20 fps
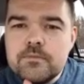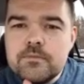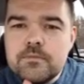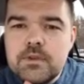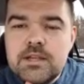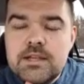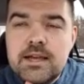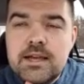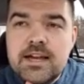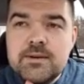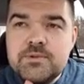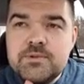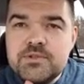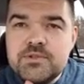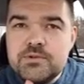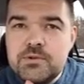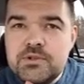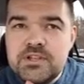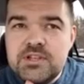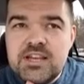Yeah,
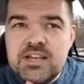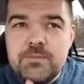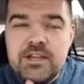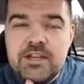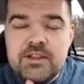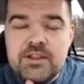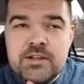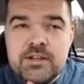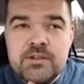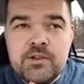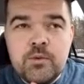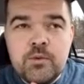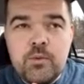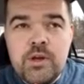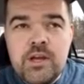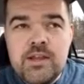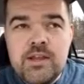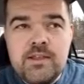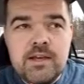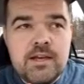absolutely. I mean, the
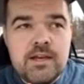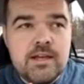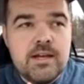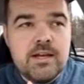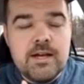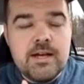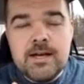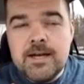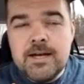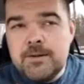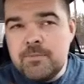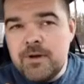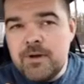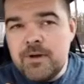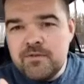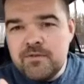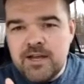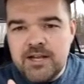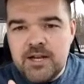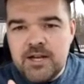way that
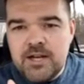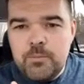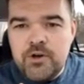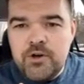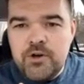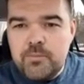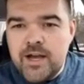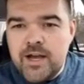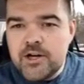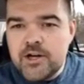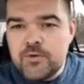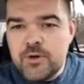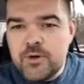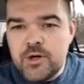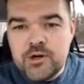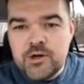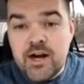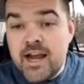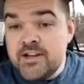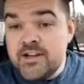I've kind of built my
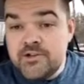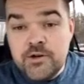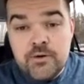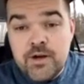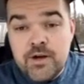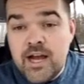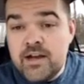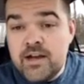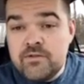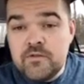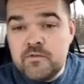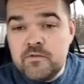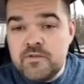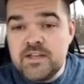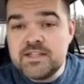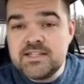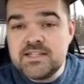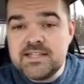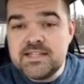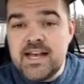career, I don't have a
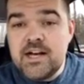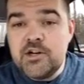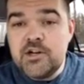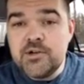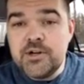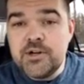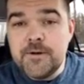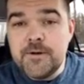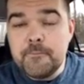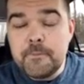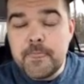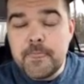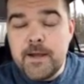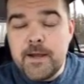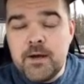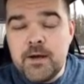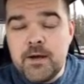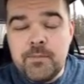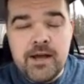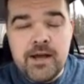fixed salary.
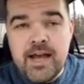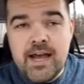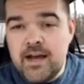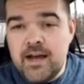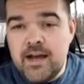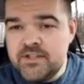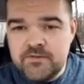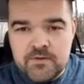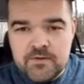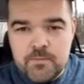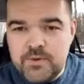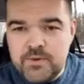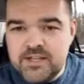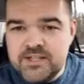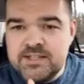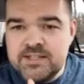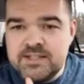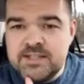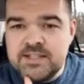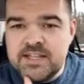I have different
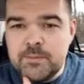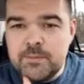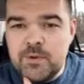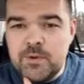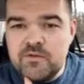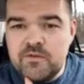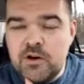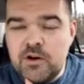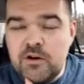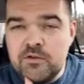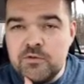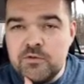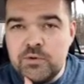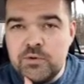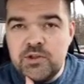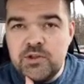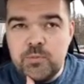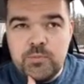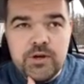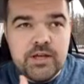businesses I'm involved
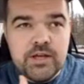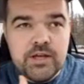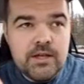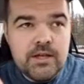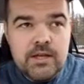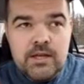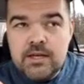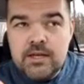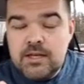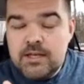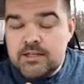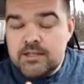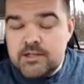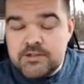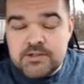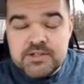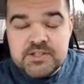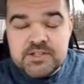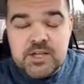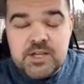with, but
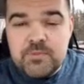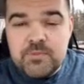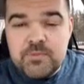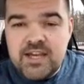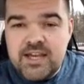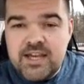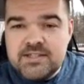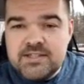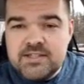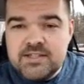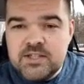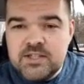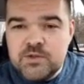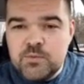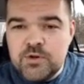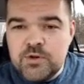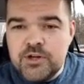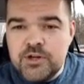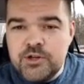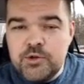there's some cases
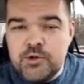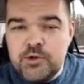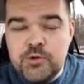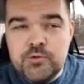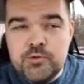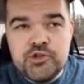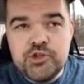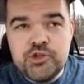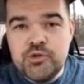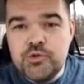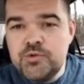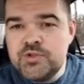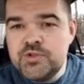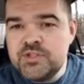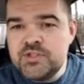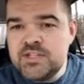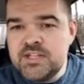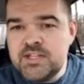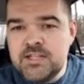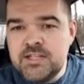where you choose
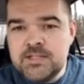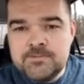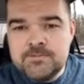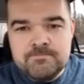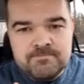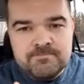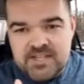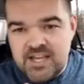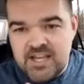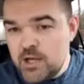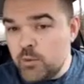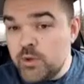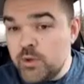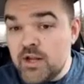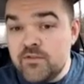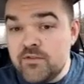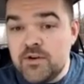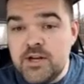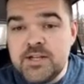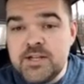to take
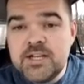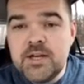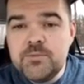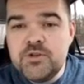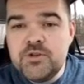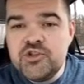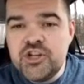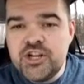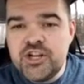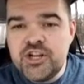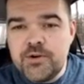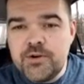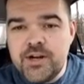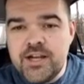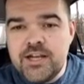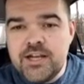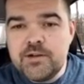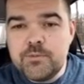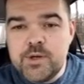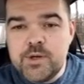whatever income you generate
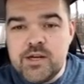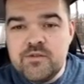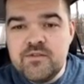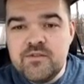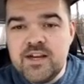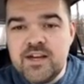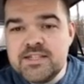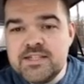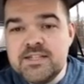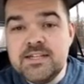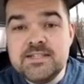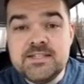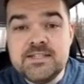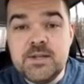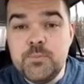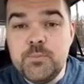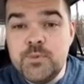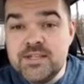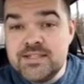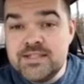and reinvest it into the
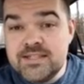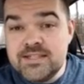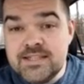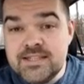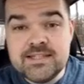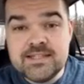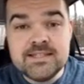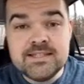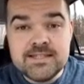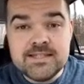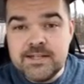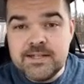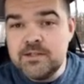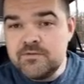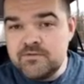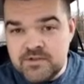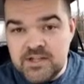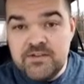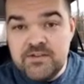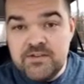business instead of
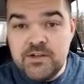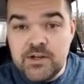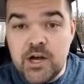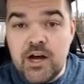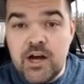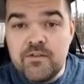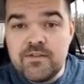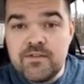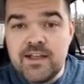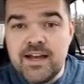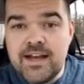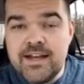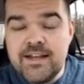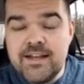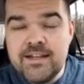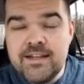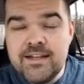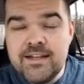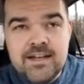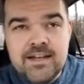living off that.
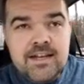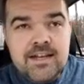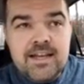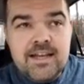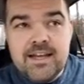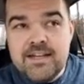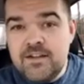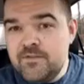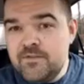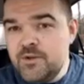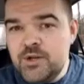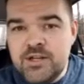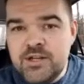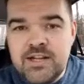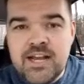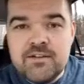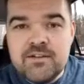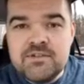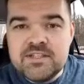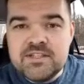And if you didn't
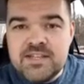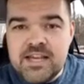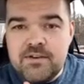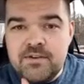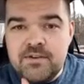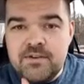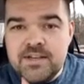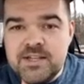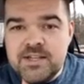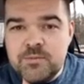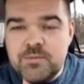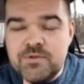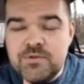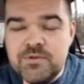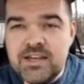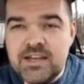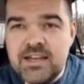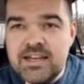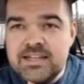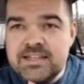have savings in
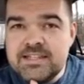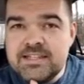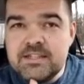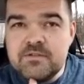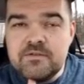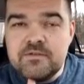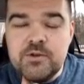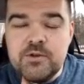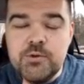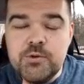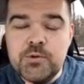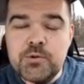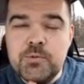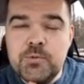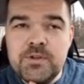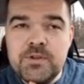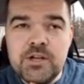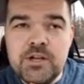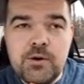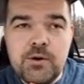place, if you
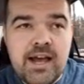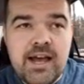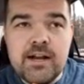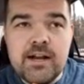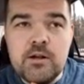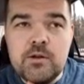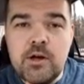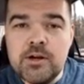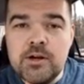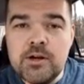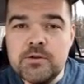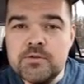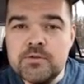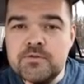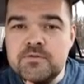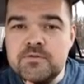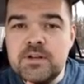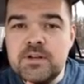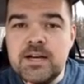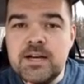had a lot of
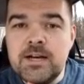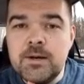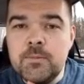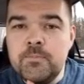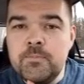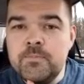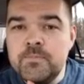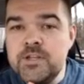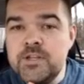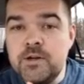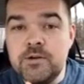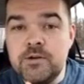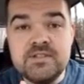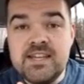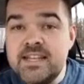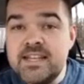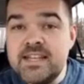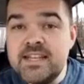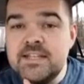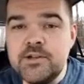
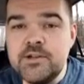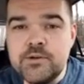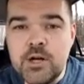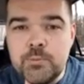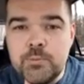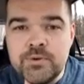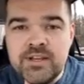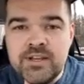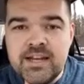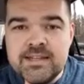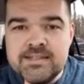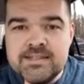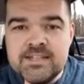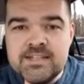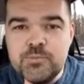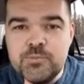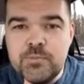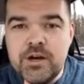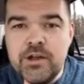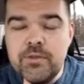debts that you're up against each
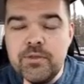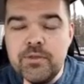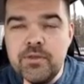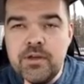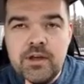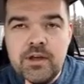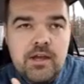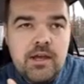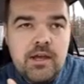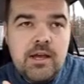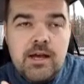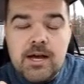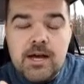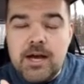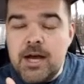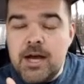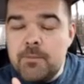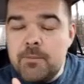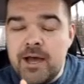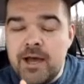month,
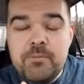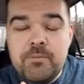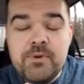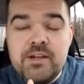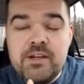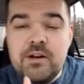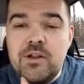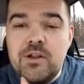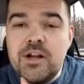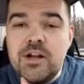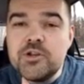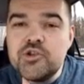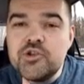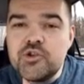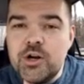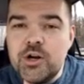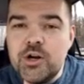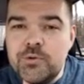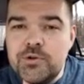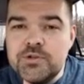I'd be in a lot of
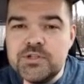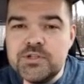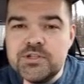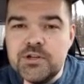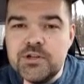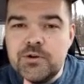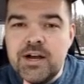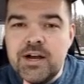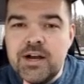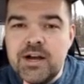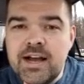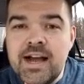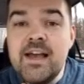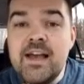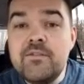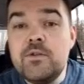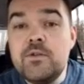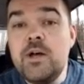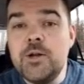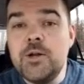trouble. So I have
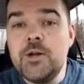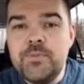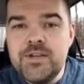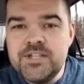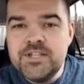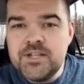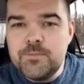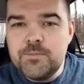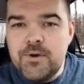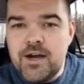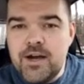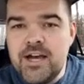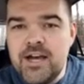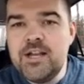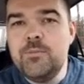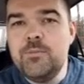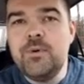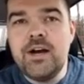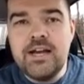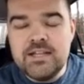a lot of peace of mind
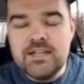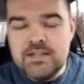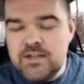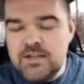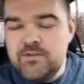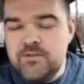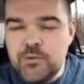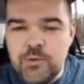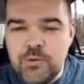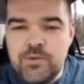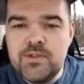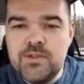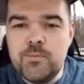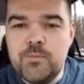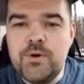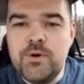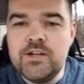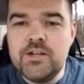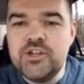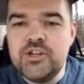by living within the
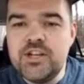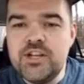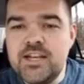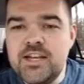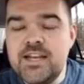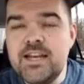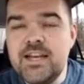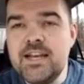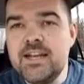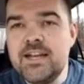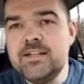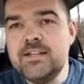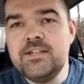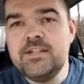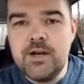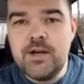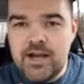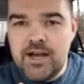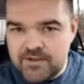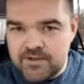budget and
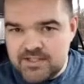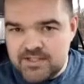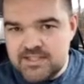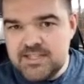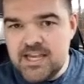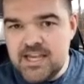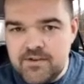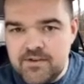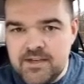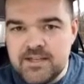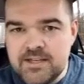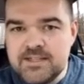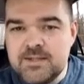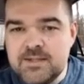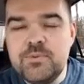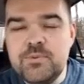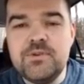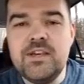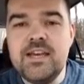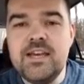having savings in
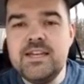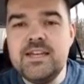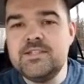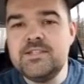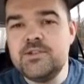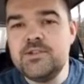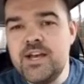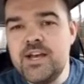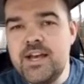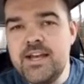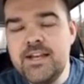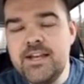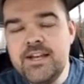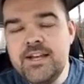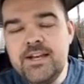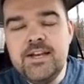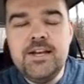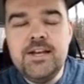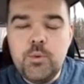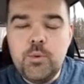place so that
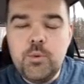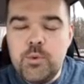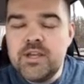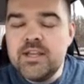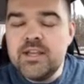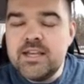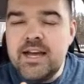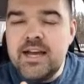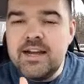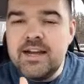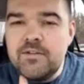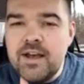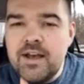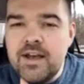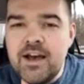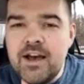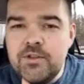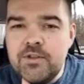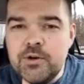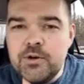we can kind of
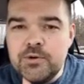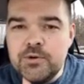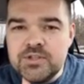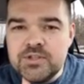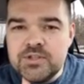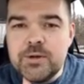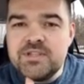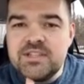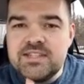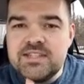have those ups and